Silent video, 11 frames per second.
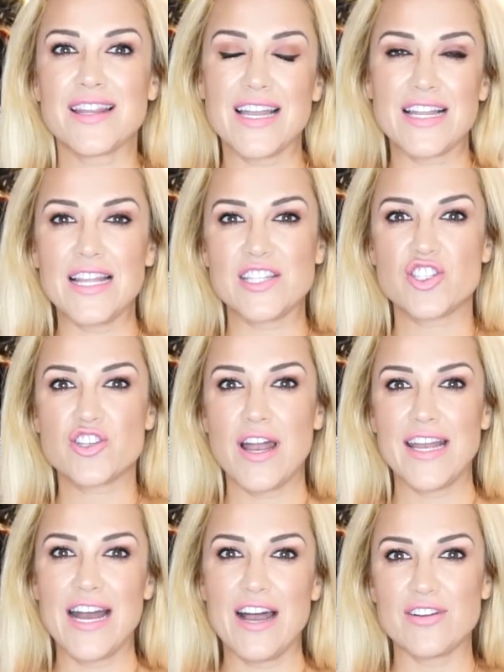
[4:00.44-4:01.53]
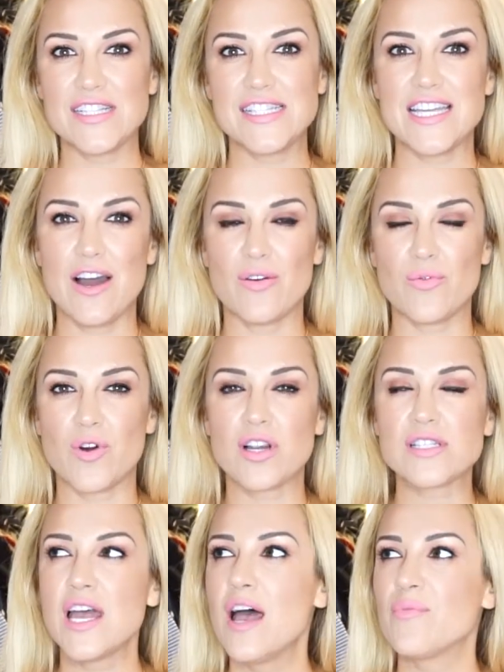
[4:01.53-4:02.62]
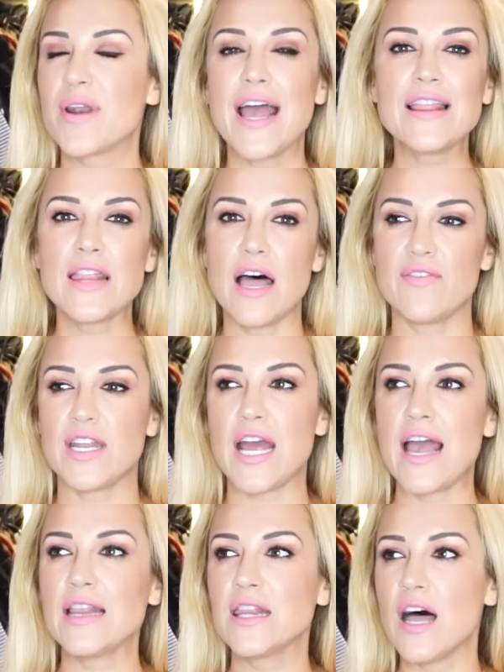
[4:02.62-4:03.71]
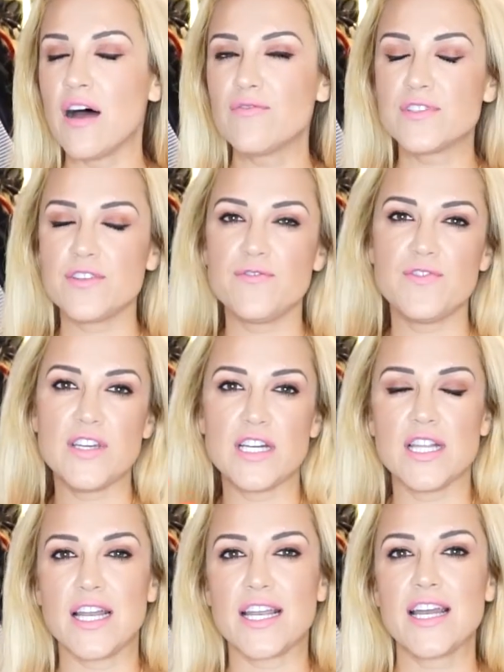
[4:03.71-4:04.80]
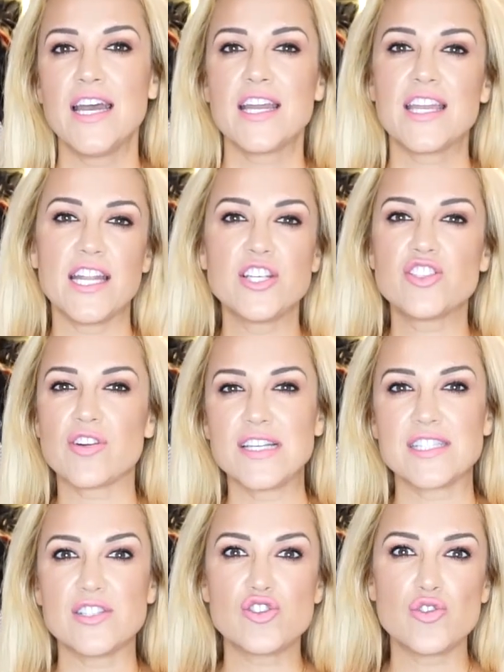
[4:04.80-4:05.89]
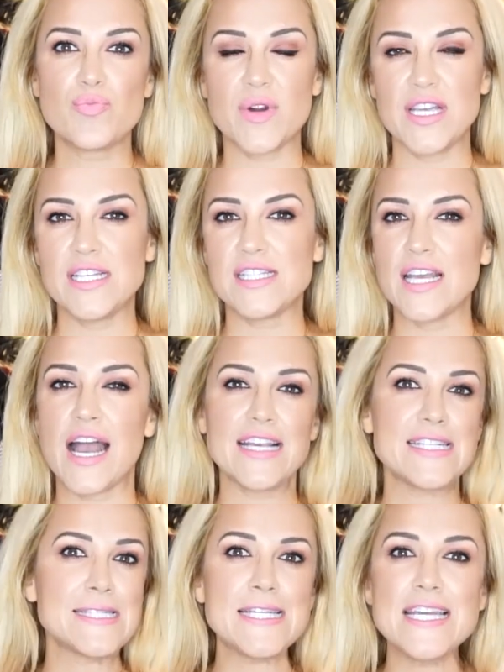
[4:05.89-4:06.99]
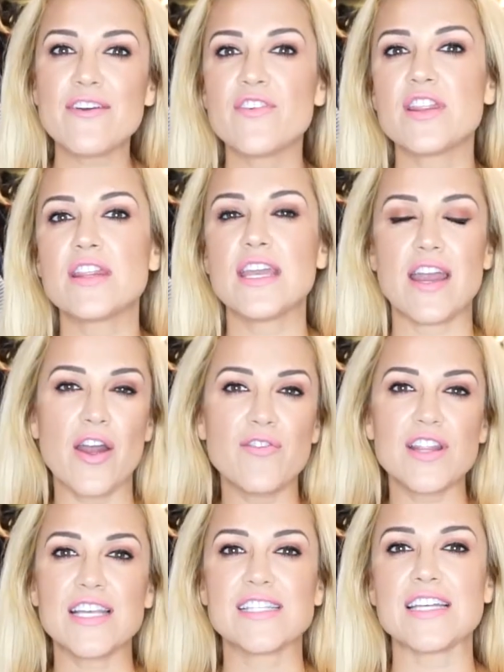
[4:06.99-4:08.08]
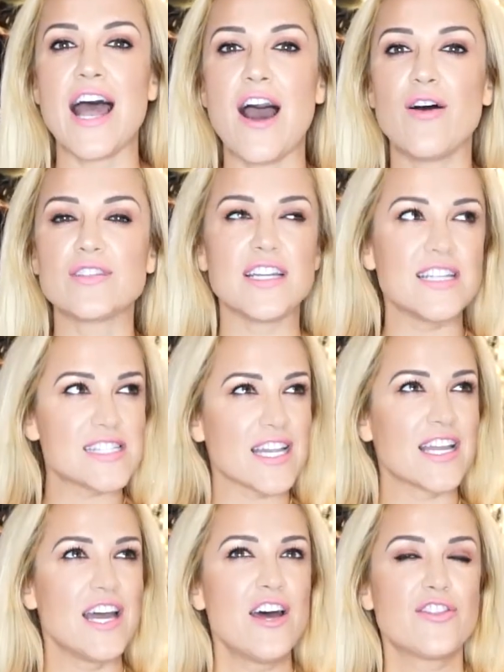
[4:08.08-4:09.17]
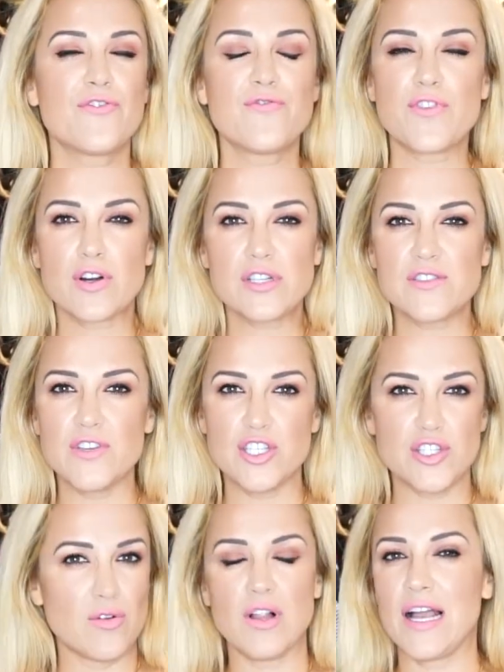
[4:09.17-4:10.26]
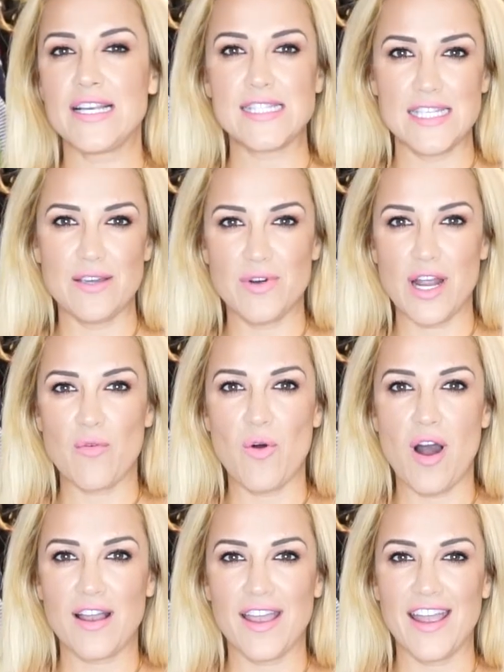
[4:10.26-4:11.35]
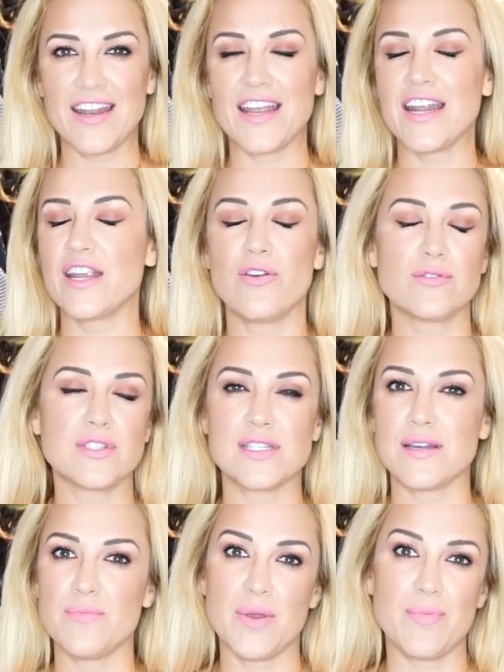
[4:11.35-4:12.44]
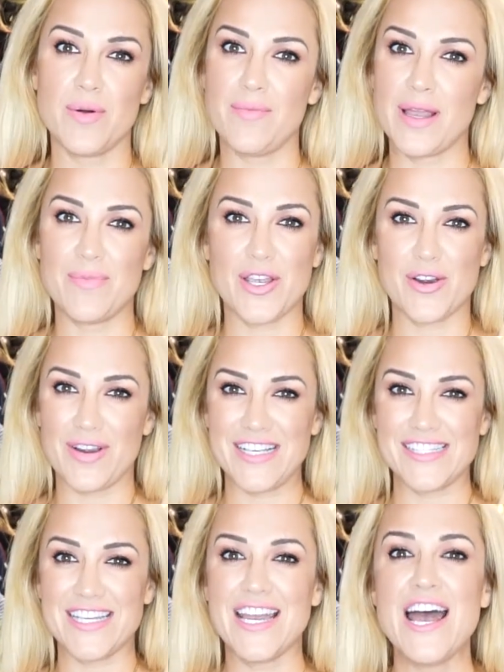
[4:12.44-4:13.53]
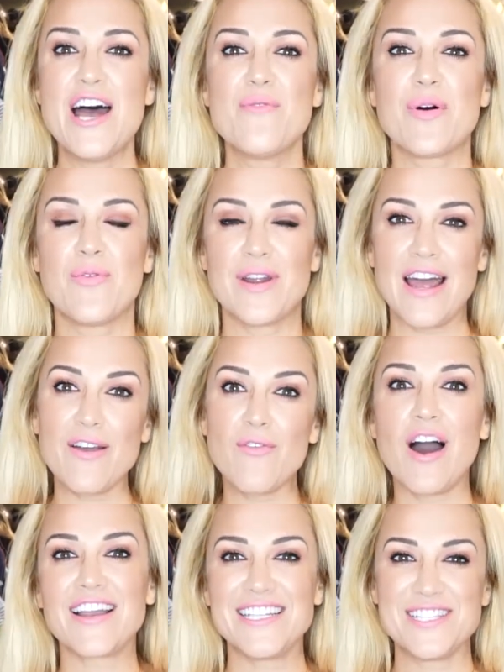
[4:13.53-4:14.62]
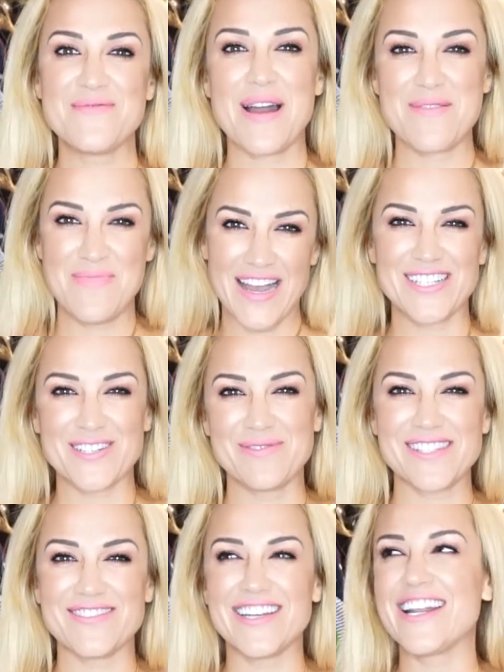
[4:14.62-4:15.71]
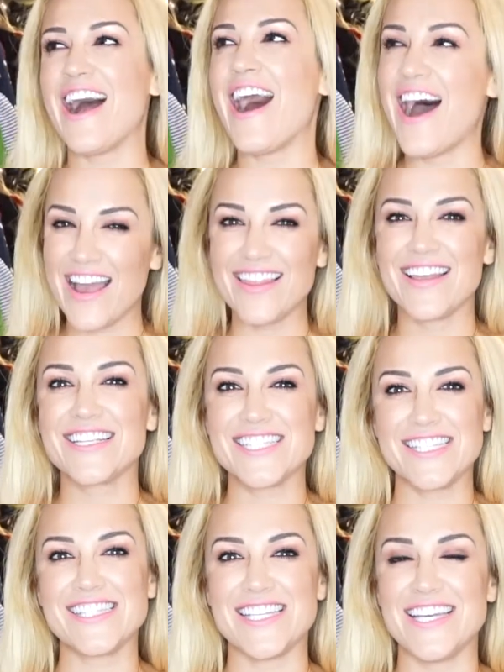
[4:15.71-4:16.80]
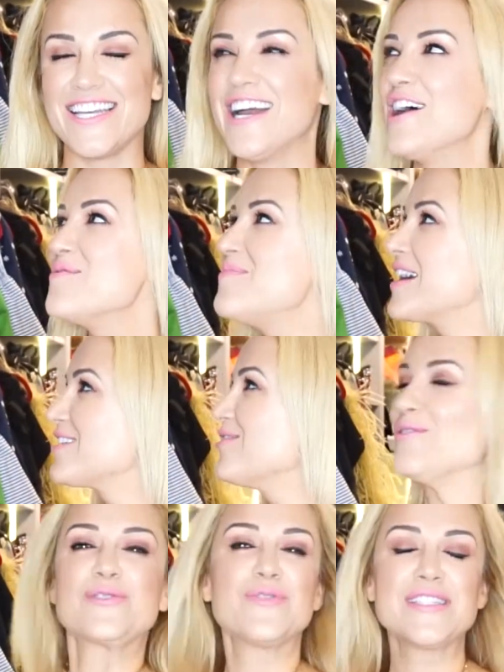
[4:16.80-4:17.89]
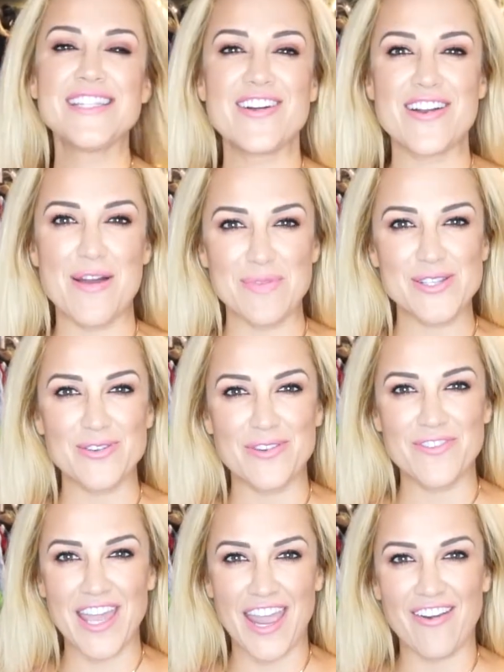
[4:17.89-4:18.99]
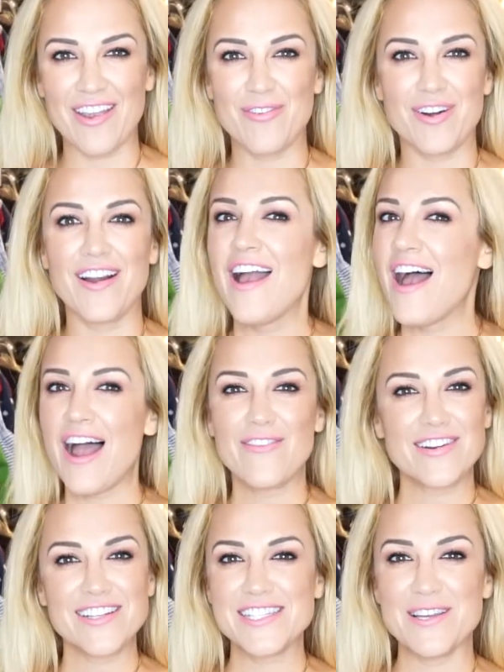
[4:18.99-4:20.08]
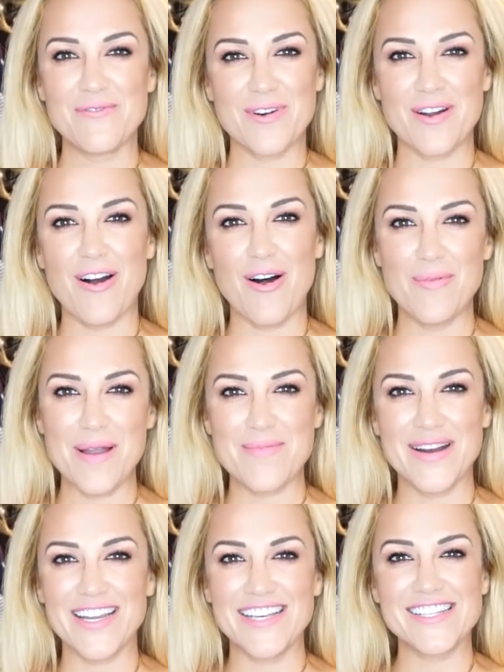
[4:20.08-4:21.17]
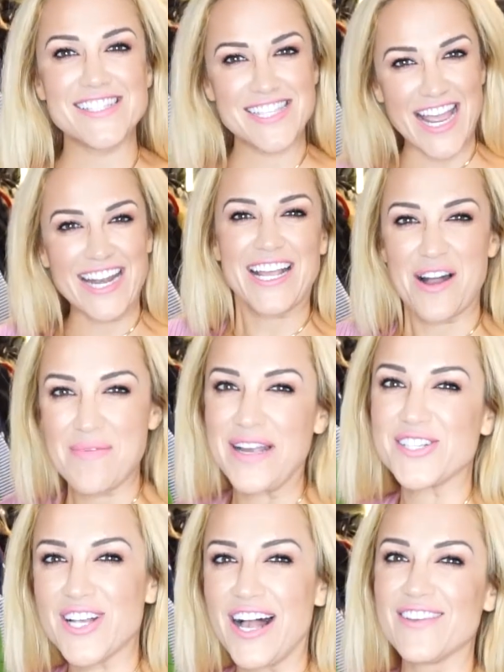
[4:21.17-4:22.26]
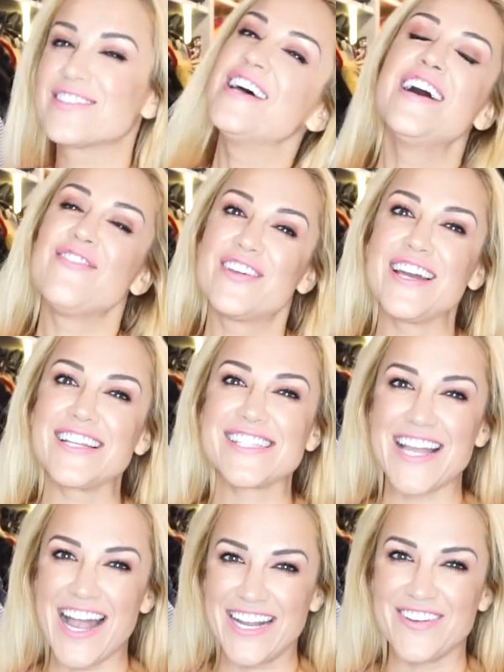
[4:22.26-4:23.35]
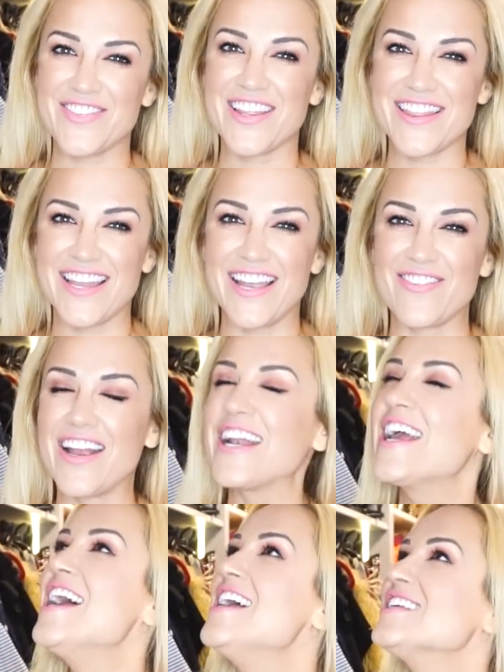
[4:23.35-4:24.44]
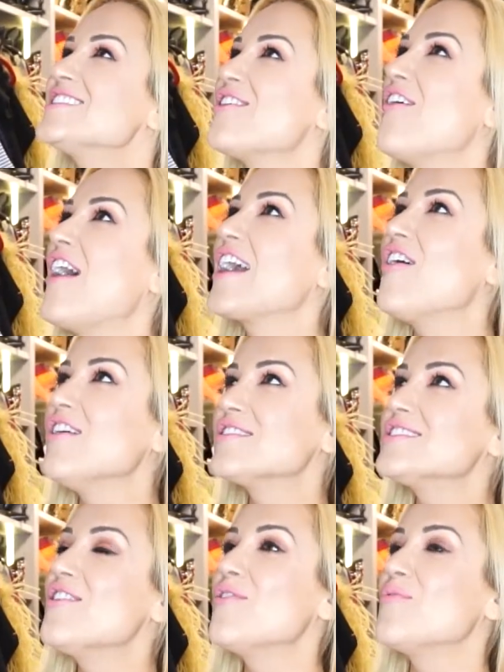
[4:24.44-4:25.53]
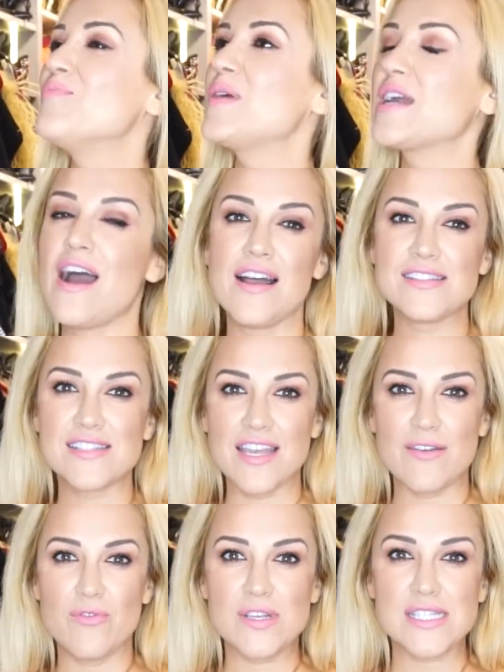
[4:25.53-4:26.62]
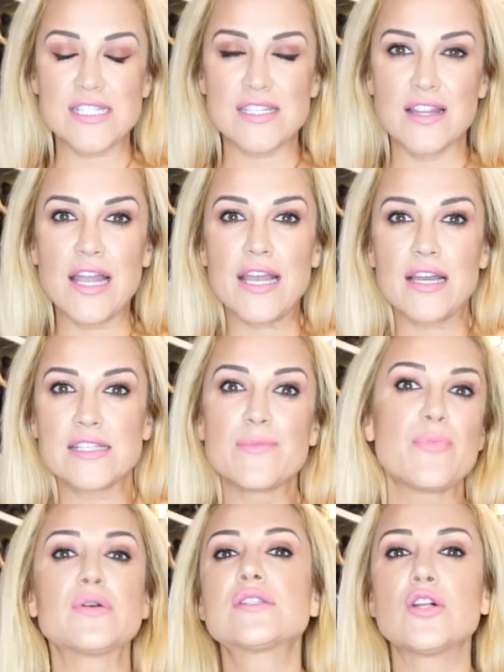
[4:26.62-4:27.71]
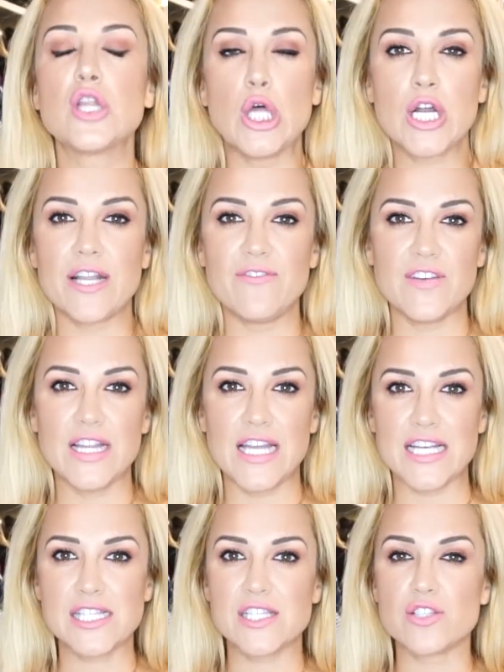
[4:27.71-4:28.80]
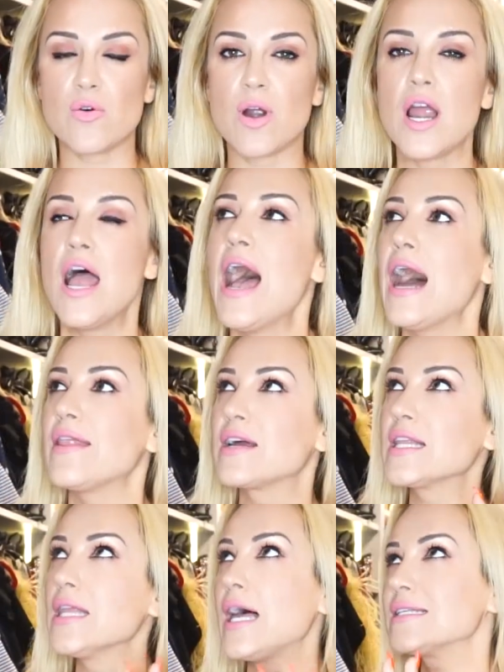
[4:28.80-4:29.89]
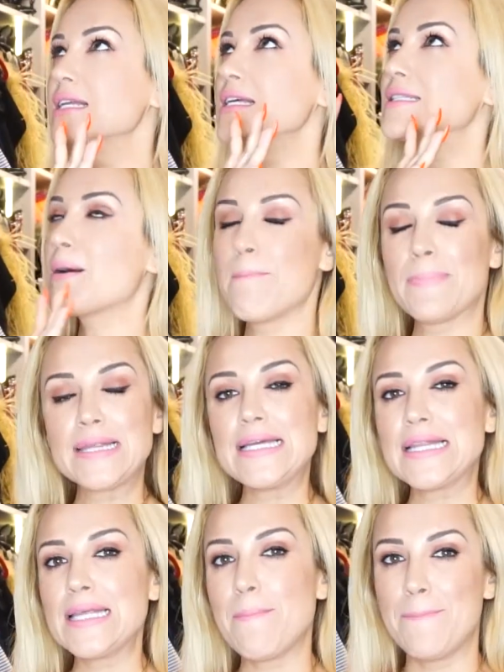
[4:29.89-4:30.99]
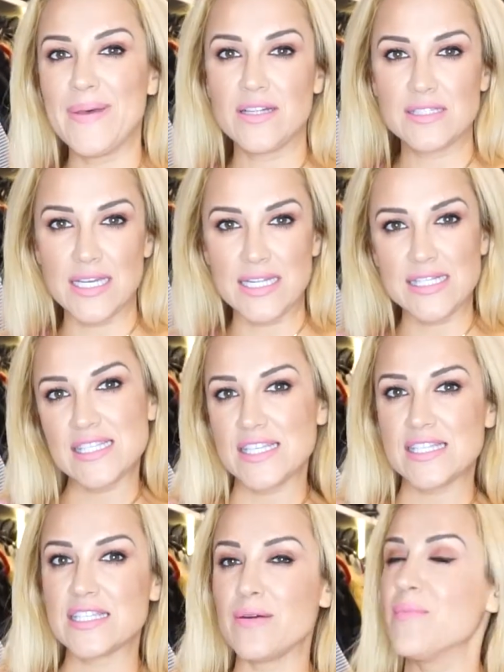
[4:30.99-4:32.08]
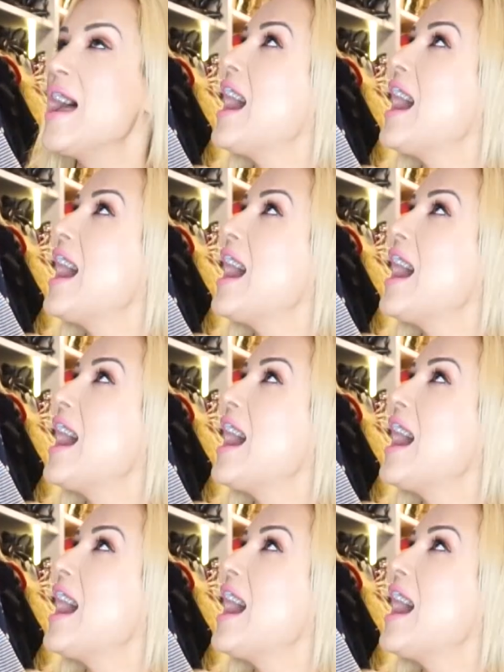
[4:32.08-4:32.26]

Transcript: that let's try it out and see how it works. But I love it. I love to feel like getting dressed is super easy. I see everything, everything's out, and it's like the first visual I see when I walk in. And I know to some people it might be crazy, but when I walk into my bedroom suite, I like to see my clothes. Wasn't there an episode of Carrie where I want to see where all my money is standing on my shelves? Well, that's kind of the thing, right? So I also, because it was supposed to look and feel like a store, the closet is completely built-in system.